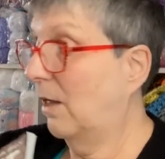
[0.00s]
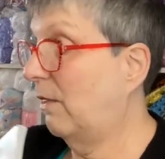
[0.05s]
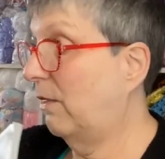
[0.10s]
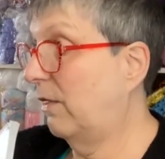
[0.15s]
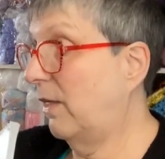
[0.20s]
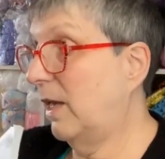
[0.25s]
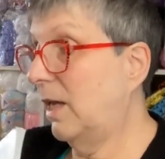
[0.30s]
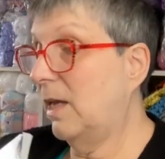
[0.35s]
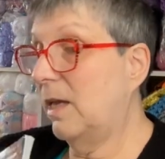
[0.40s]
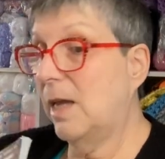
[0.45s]

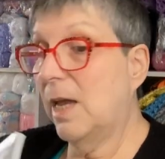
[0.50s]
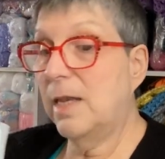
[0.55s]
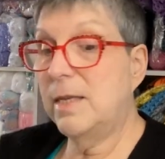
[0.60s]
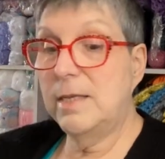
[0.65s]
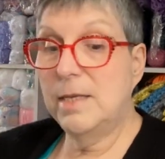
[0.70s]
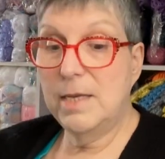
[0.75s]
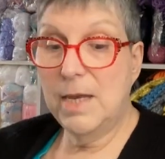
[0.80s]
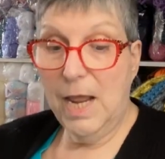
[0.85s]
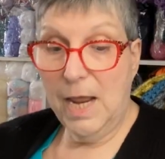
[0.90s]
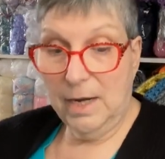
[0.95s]
the
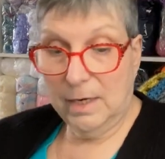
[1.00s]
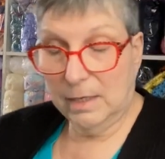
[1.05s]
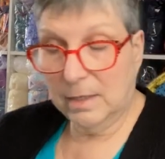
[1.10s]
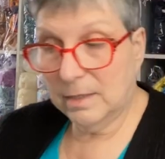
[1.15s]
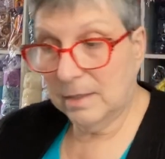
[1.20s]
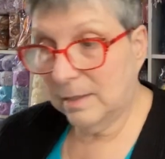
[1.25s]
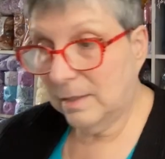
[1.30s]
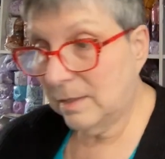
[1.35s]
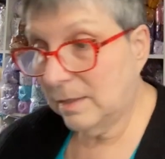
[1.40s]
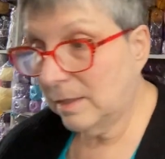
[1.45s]

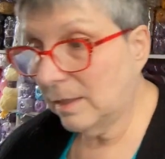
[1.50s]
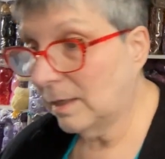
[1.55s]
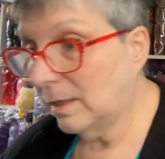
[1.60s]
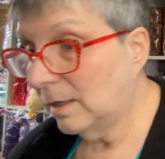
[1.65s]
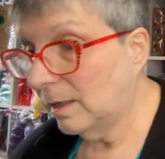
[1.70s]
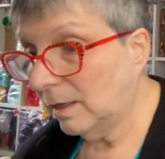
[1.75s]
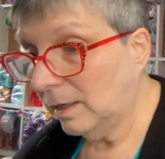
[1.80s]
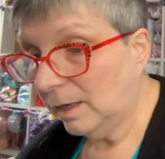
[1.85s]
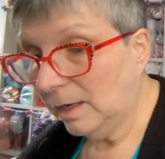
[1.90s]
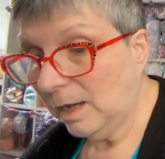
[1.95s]
next
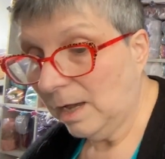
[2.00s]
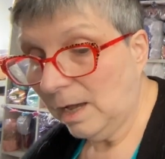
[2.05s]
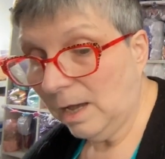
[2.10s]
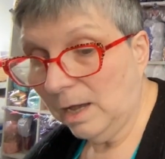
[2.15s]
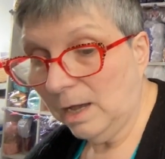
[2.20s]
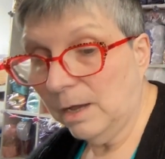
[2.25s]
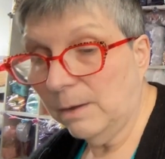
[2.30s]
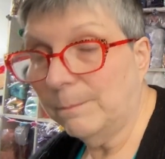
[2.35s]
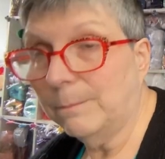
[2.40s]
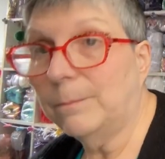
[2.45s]

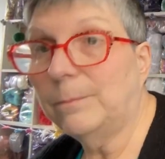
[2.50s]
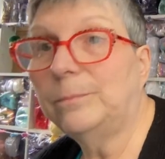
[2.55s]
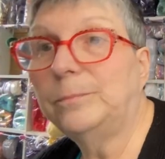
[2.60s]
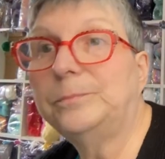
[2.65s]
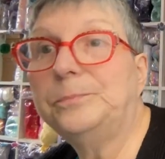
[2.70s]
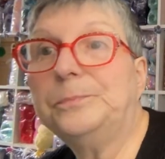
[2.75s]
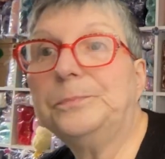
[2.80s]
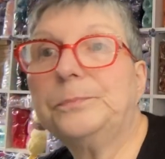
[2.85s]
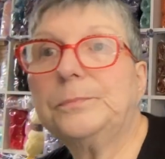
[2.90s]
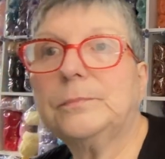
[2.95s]

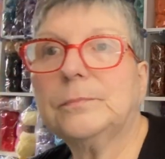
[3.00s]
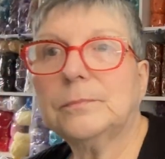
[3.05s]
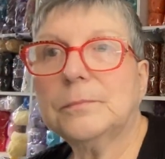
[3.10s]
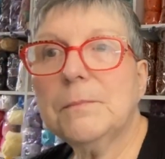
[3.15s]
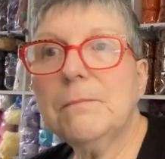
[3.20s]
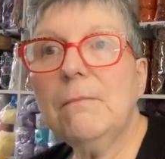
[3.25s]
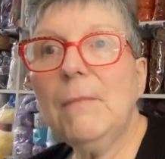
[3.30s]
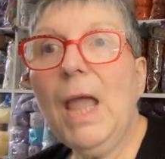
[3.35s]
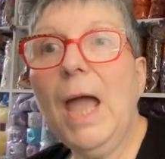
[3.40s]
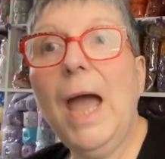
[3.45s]

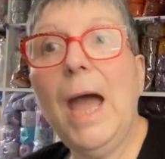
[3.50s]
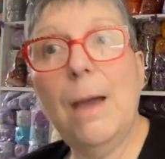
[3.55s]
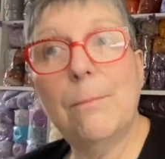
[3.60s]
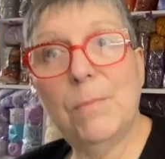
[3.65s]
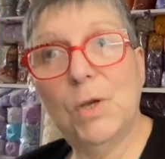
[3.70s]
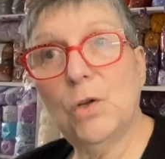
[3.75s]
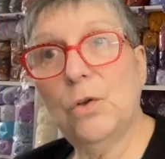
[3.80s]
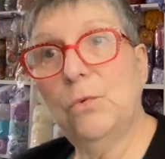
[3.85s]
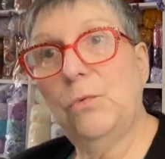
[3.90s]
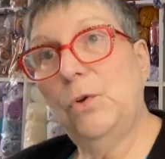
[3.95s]

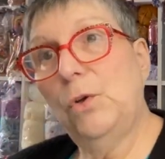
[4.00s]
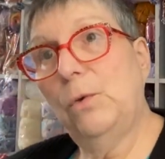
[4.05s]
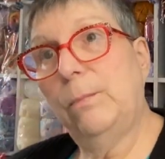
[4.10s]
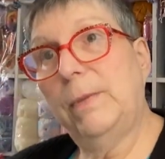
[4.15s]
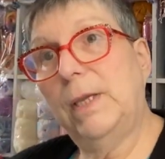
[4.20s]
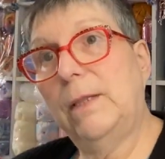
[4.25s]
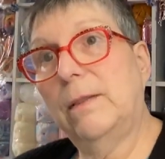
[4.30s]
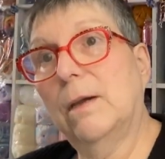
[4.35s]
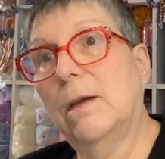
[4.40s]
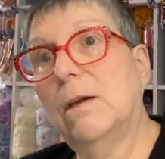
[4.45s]

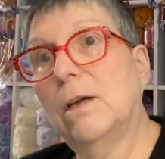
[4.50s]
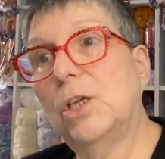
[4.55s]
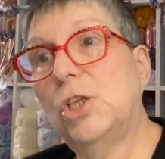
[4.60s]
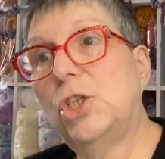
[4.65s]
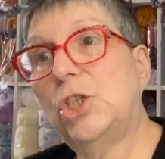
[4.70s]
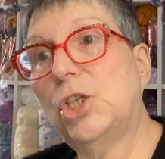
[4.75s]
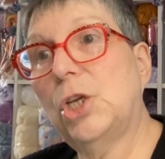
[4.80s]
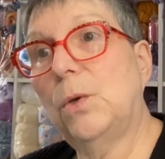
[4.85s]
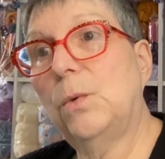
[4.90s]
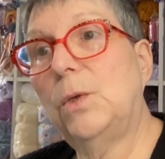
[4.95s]
amigurumi that I
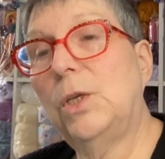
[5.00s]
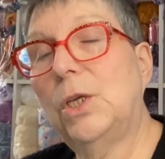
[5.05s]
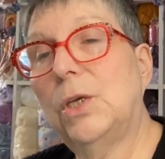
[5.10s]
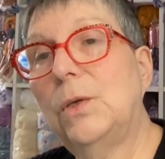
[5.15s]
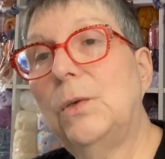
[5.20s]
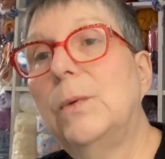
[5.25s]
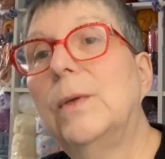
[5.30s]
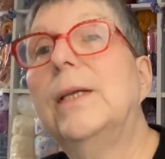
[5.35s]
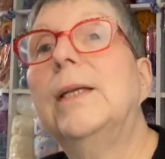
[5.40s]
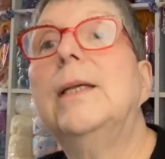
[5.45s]
show
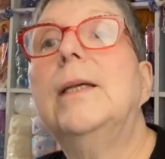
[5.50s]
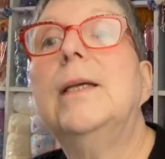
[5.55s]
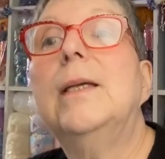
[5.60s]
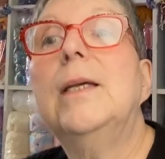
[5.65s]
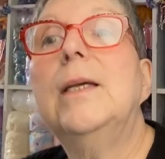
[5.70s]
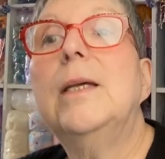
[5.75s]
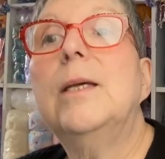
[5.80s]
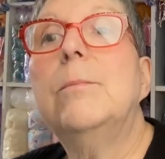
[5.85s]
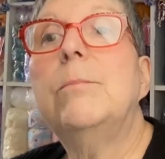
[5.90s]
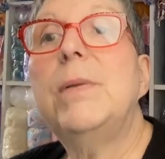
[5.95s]
you,
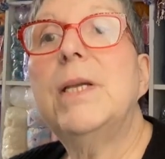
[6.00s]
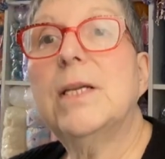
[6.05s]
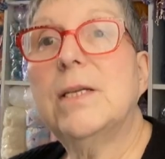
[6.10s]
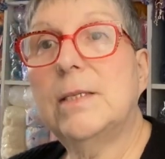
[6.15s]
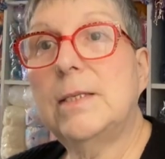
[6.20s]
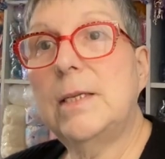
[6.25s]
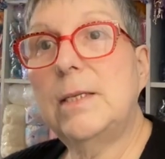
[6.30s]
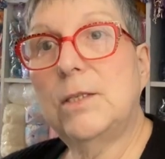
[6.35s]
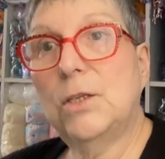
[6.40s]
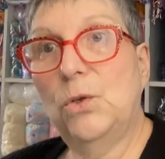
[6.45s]

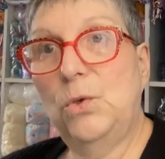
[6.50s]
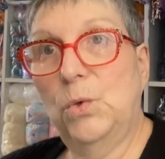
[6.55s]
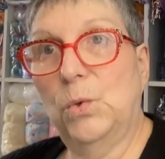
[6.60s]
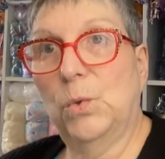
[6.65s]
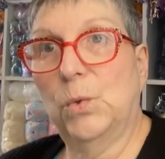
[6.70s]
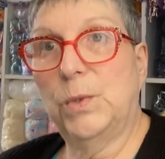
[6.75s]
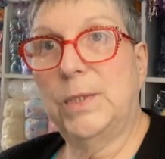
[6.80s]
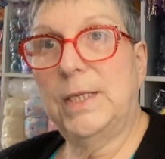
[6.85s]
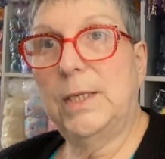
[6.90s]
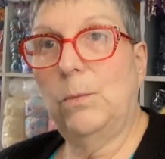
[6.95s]
because it's a
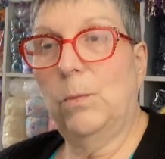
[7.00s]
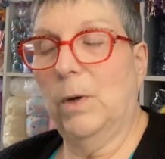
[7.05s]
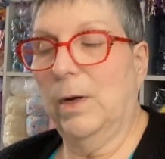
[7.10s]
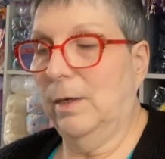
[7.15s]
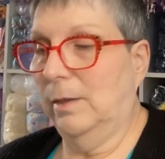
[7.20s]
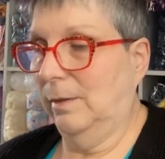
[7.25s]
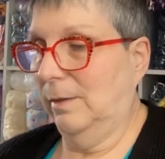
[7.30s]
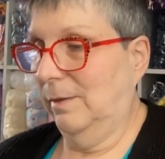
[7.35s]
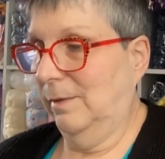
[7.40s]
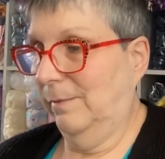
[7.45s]
naughty
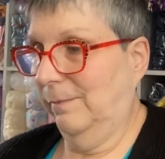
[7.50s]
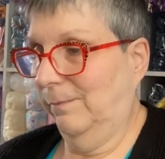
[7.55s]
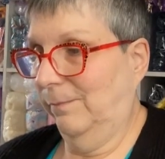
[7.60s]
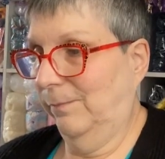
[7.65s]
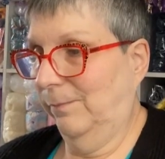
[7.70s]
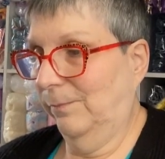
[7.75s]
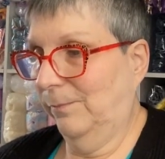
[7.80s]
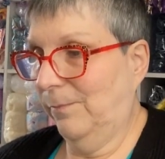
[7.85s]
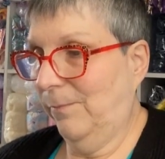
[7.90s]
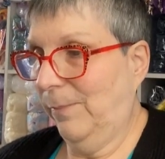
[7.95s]
one.
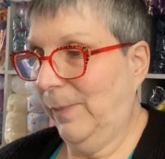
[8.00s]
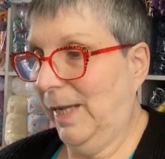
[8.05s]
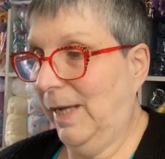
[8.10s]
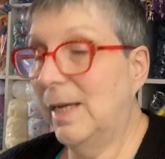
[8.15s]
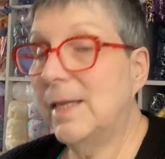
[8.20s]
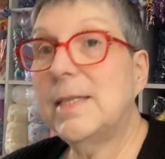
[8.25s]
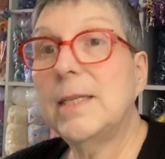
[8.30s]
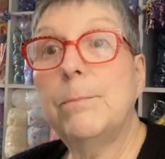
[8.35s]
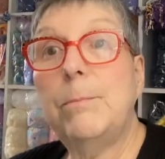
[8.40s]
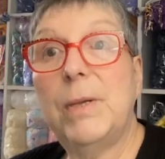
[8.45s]

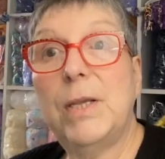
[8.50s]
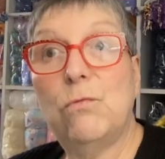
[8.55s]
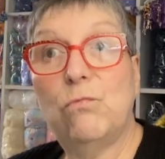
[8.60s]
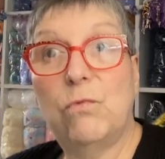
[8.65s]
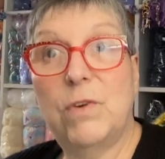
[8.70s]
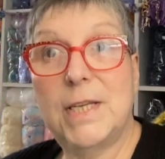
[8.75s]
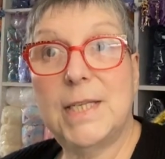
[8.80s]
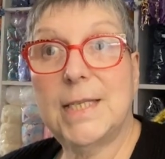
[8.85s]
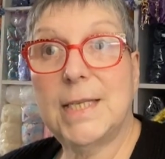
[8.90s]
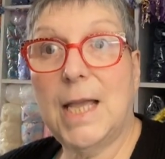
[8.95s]
It's a bit
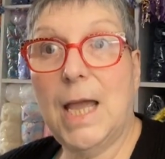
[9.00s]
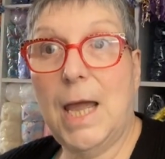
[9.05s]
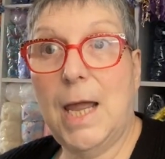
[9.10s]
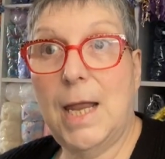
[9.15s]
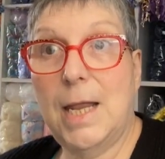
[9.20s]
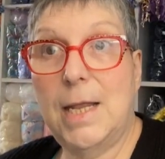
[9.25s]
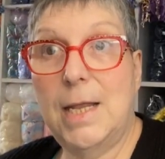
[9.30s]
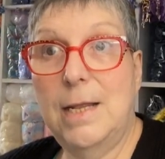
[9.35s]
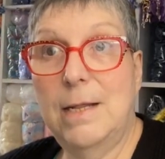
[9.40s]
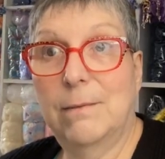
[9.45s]

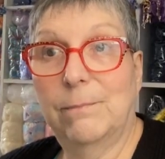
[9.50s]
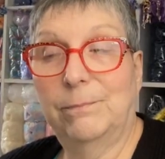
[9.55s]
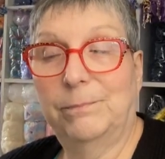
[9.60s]
risque.